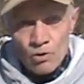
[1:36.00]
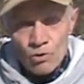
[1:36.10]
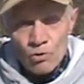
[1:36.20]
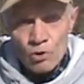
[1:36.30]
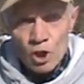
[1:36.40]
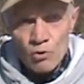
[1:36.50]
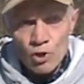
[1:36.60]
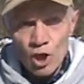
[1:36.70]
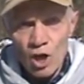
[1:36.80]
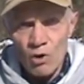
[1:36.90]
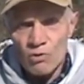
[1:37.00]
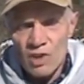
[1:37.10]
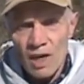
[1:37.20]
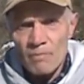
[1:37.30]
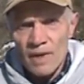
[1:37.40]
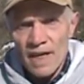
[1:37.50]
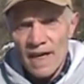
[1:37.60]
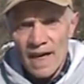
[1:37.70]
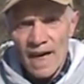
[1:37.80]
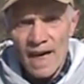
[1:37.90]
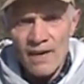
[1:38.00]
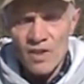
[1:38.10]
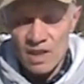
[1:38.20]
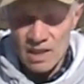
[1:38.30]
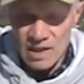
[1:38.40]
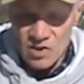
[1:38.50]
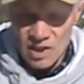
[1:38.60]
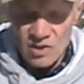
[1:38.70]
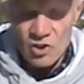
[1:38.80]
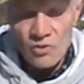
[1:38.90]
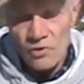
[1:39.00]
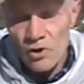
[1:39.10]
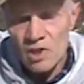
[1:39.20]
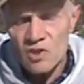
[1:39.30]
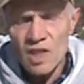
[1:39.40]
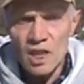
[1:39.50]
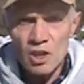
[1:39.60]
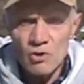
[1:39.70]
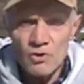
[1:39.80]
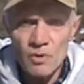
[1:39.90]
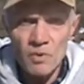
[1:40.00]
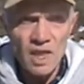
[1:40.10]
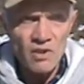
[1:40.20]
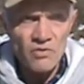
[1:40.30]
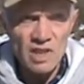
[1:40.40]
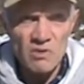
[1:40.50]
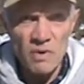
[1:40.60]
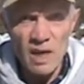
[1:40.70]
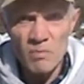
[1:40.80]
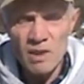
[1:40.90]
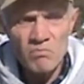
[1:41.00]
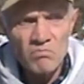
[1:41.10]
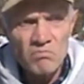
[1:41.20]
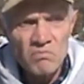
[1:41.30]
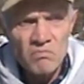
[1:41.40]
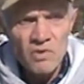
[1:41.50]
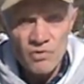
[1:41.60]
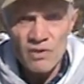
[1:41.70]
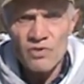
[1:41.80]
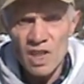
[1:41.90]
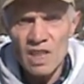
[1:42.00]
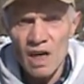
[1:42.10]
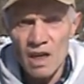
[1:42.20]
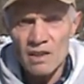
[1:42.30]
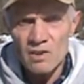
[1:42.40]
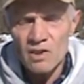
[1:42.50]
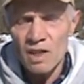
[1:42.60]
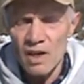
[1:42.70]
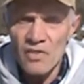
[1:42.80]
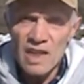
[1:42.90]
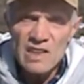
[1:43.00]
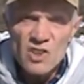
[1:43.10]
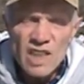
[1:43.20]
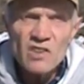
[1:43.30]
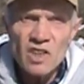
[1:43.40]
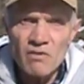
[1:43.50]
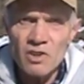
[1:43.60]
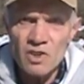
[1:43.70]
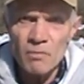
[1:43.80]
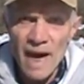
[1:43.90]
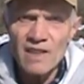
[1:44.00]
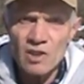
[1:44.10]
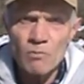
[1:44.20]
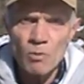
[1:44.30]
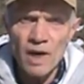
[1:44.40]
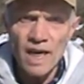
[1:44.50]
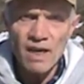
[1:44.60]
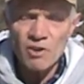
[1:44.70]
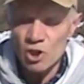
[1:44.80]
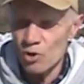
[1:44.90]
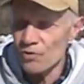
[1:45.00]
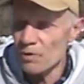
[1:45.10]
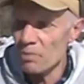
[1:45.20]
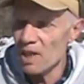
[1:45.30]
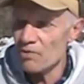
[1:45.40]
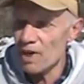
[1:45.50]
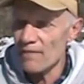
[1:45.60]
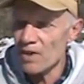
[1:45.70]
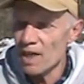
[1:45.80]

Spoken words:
to shoot close up and in distance. The furthest I shoot the beef is maybe 50 yards. I think 60 was the maximum I ever shot the beef at,